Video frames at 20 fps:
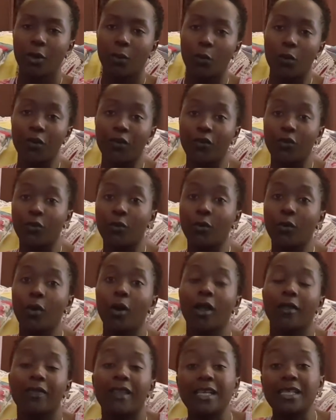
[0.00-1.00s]
with you.
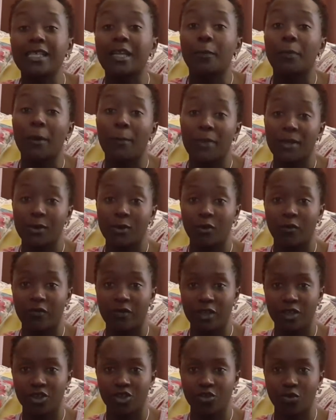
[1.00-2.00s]
That's the purpose of
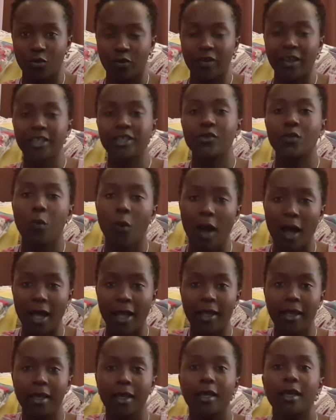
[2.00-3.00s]
this show. That's
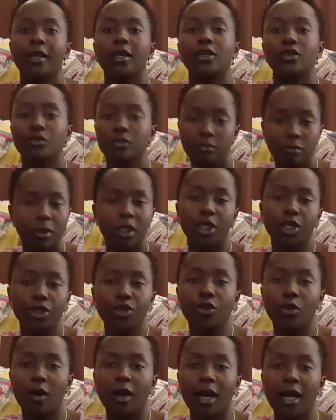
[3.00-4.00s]
why in
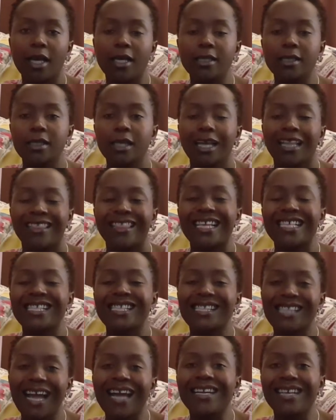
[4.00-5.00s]
your eyes the
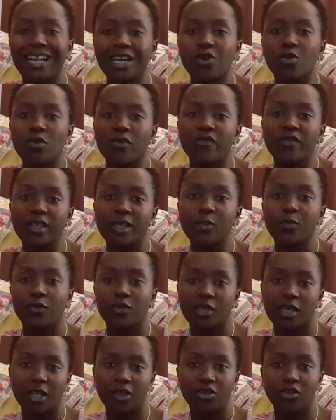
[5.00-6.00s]
standard of this
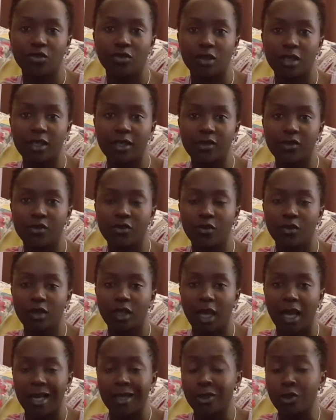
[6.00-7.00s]
production is not
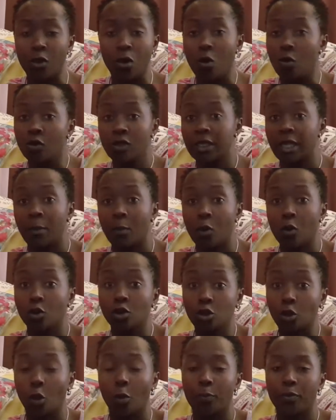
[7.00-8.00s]
as awesome or
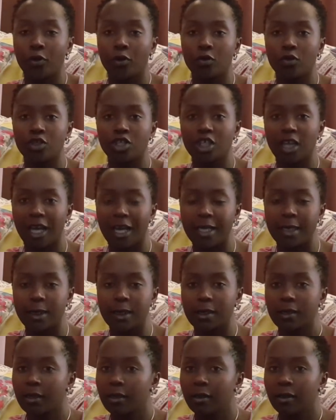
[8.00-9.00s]
top-notch as